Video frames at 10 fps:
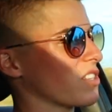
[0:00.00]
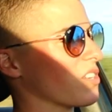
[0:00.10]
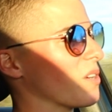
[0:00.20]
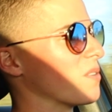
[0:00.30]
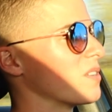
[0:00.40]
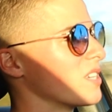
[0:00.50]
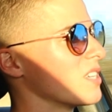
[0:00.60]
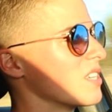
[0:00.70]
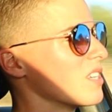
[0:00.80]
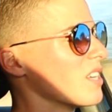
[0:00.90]
so
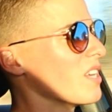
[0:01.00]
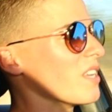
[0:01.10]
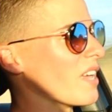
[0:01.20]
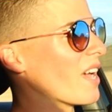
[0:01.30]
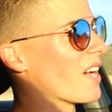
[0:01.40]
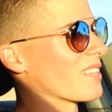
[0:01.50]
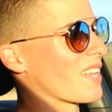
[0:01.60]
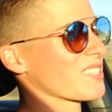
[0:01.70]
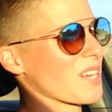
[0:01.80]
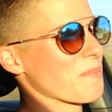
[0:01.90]
yeah,
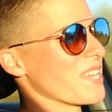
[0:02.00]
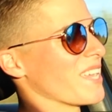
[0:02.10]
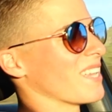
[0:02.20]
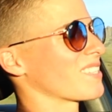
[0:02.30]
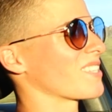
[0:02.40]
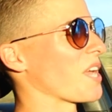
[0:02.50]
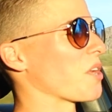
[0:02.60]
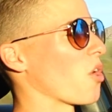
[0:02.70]
that's going to be insane.